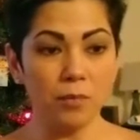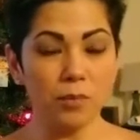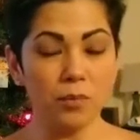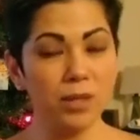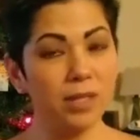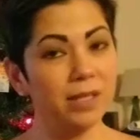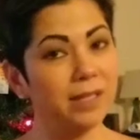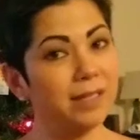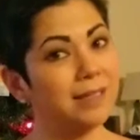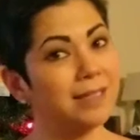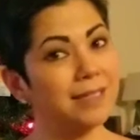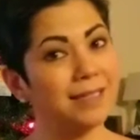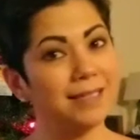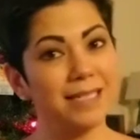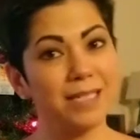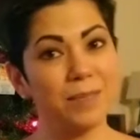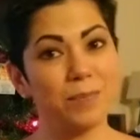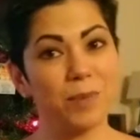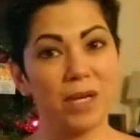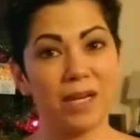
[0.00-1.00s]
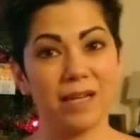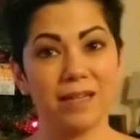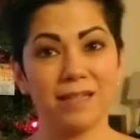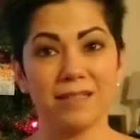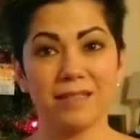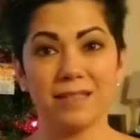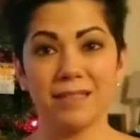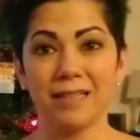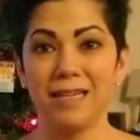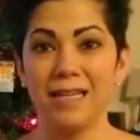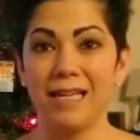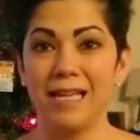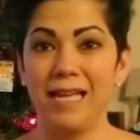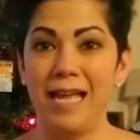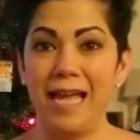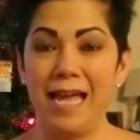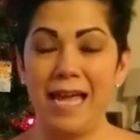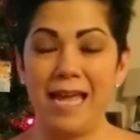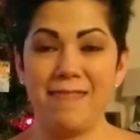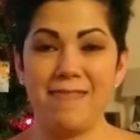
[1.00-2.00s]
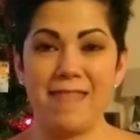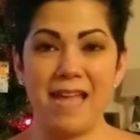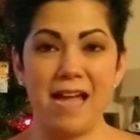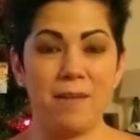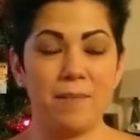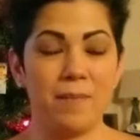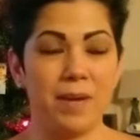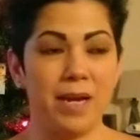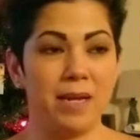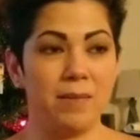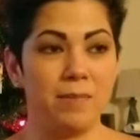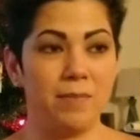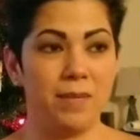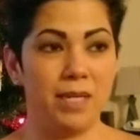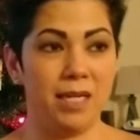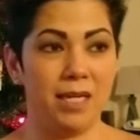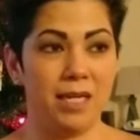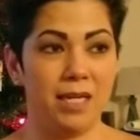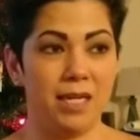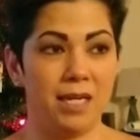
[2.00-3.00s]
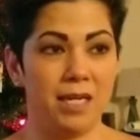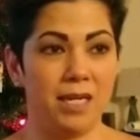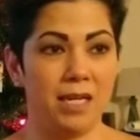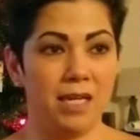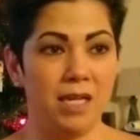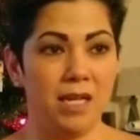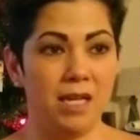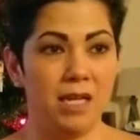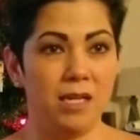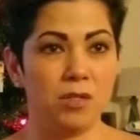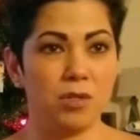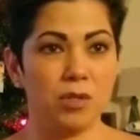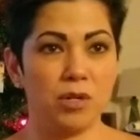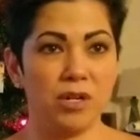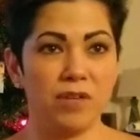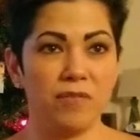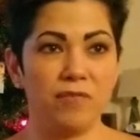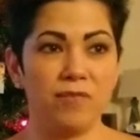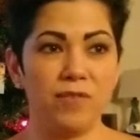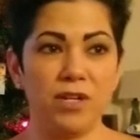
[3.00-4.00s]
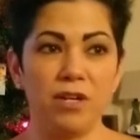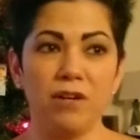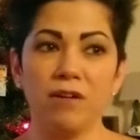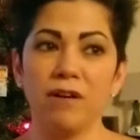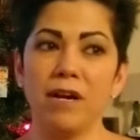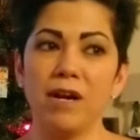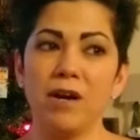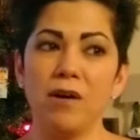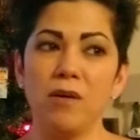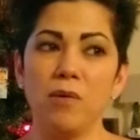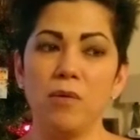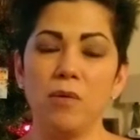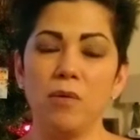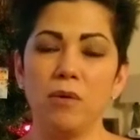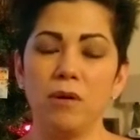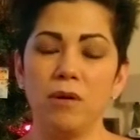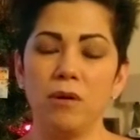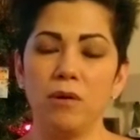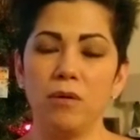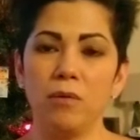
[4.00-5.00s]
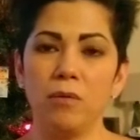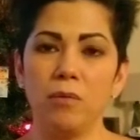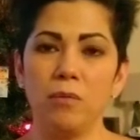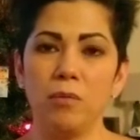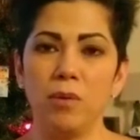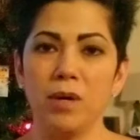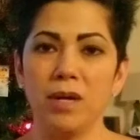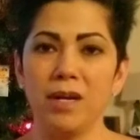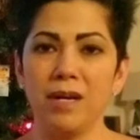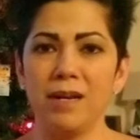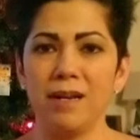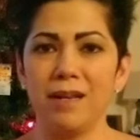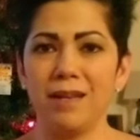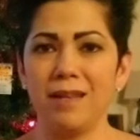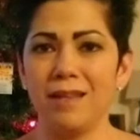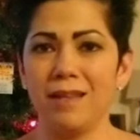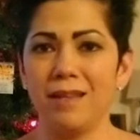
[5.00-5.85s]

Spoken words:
Really dig deep, guys. And that might mean trying to figure out what